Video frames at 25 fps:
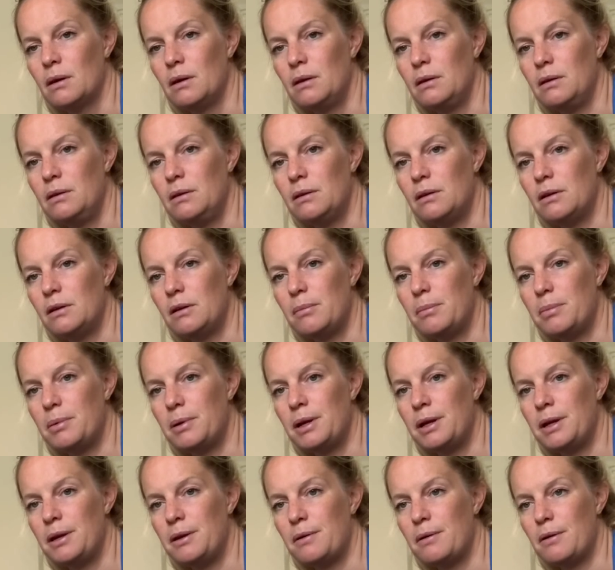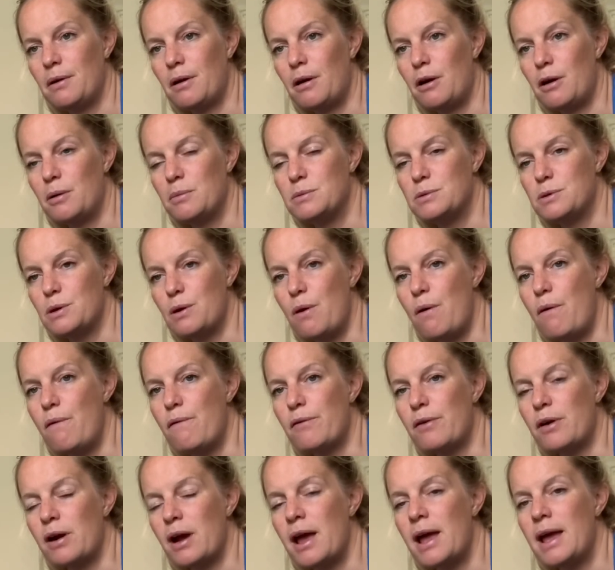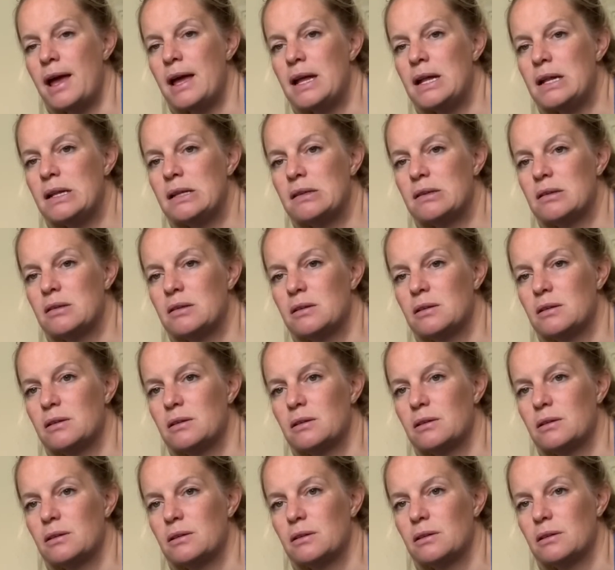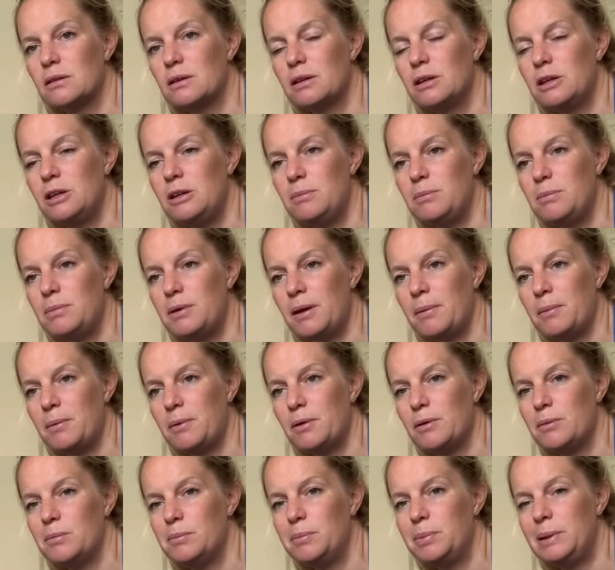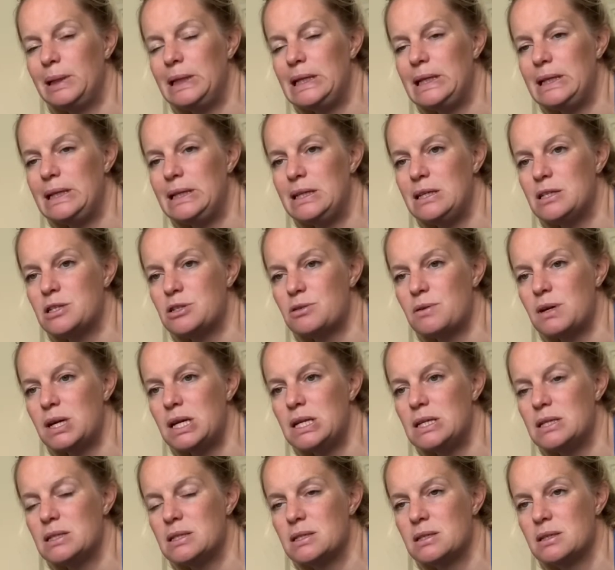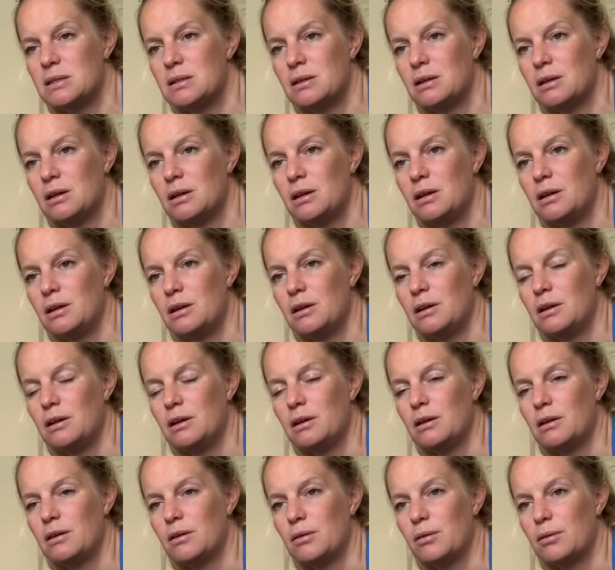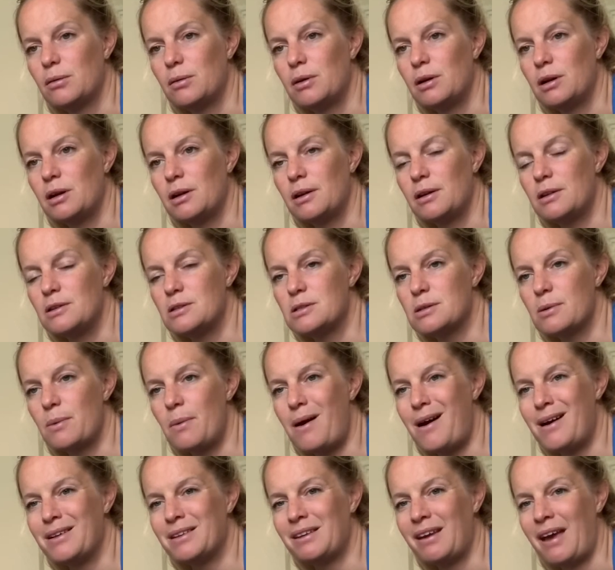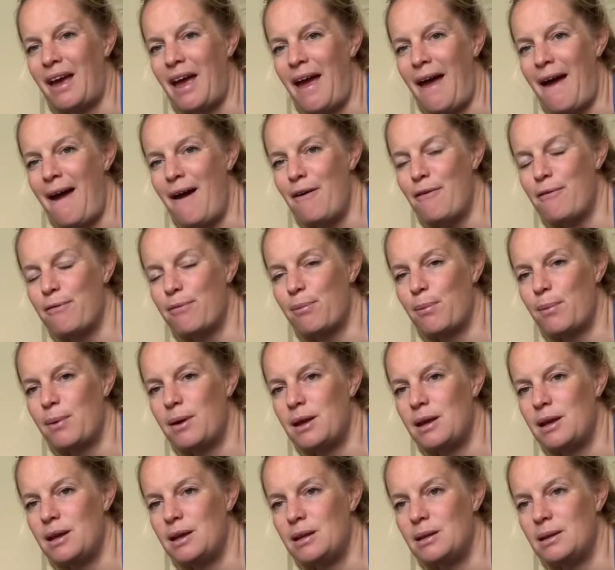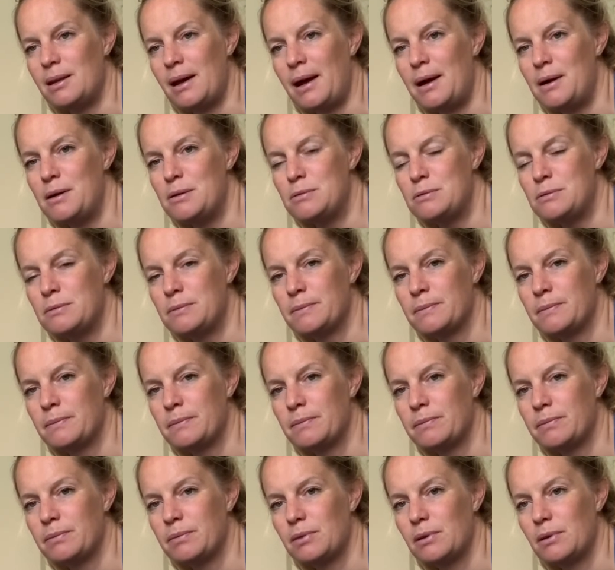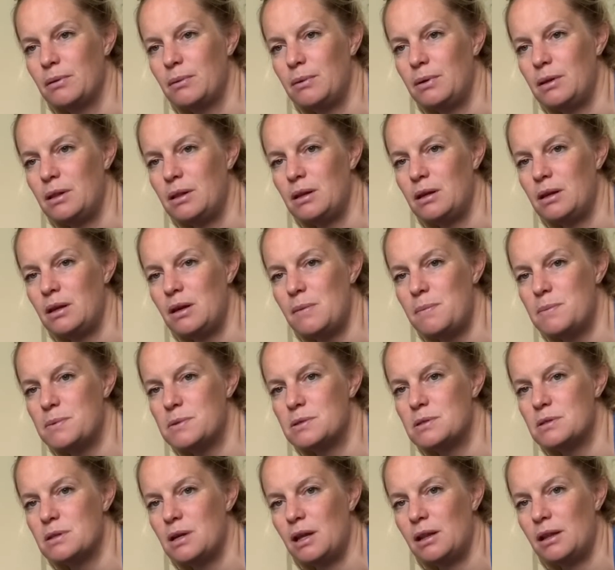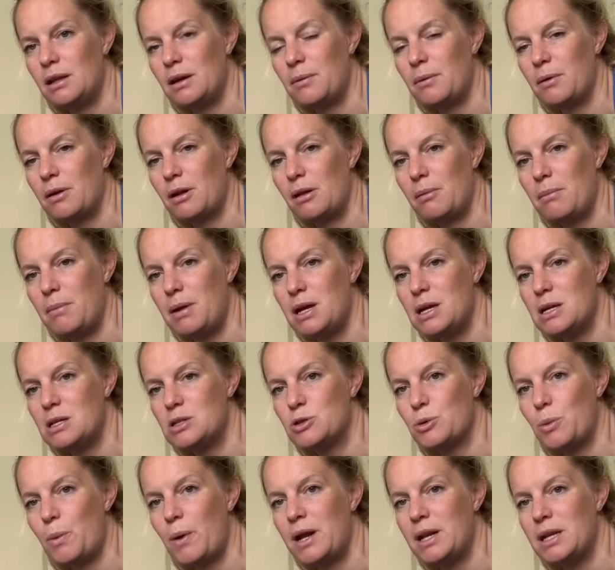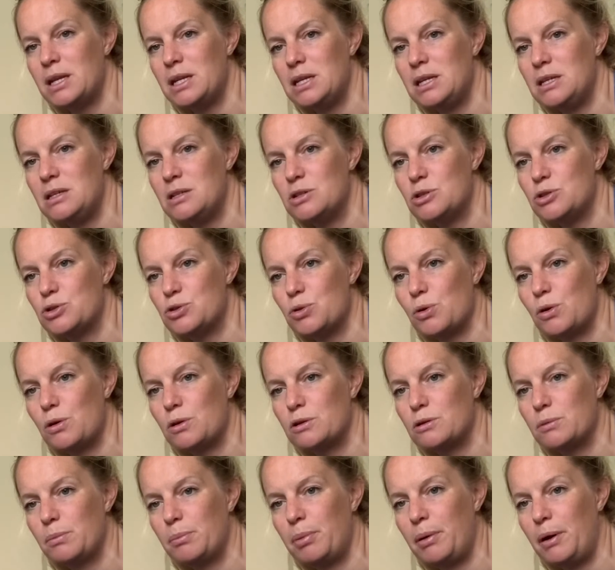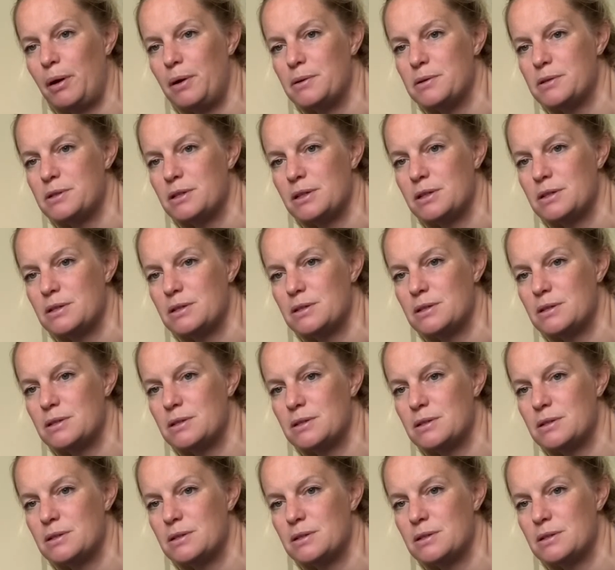You're gonna bring your arms overhead, keep them completely straight. We're gonna squat halfway down with the hips, and then we're gonna make 20 short pulses.